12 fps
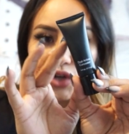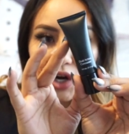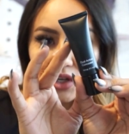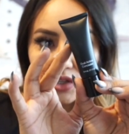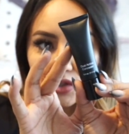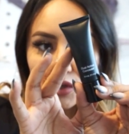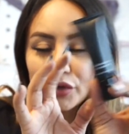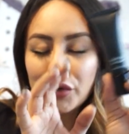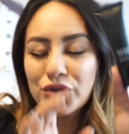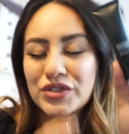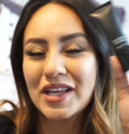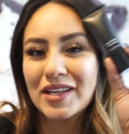dark
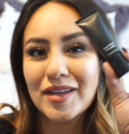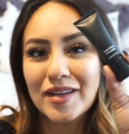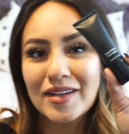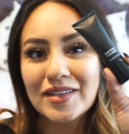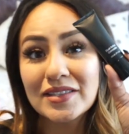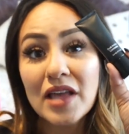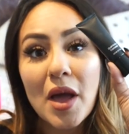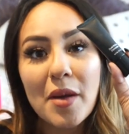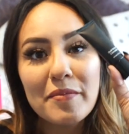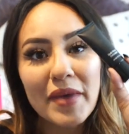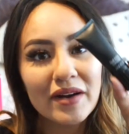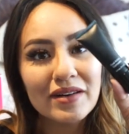circles, and it is
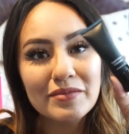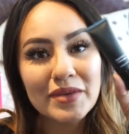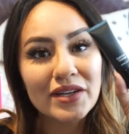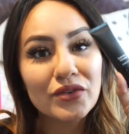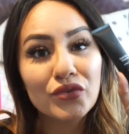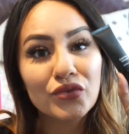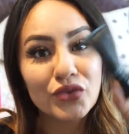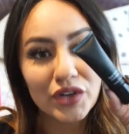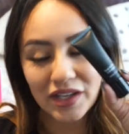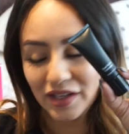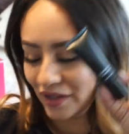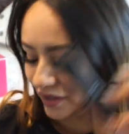paraben free.